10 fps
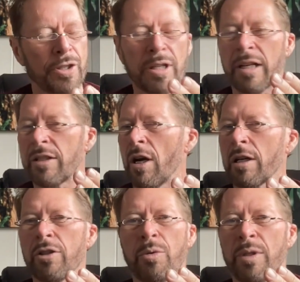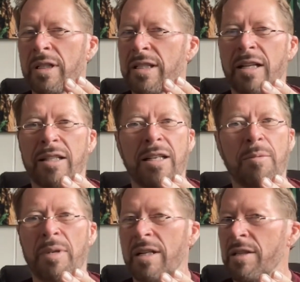I talk to with exec
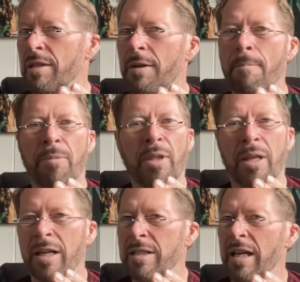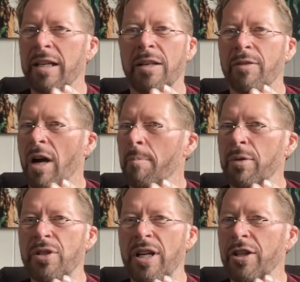team is executive
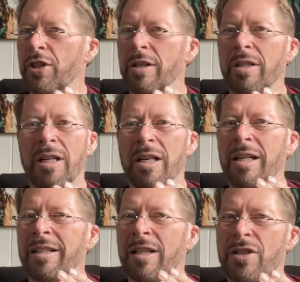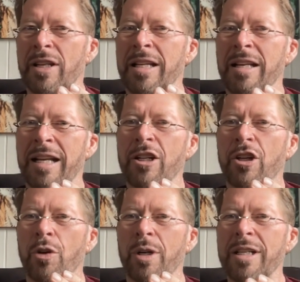compensation. Right. So the
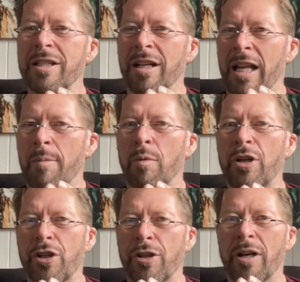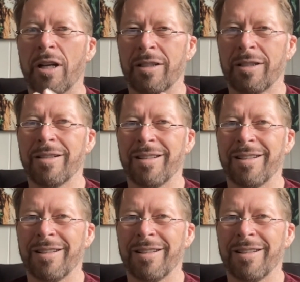reward systems drive behaviors, right?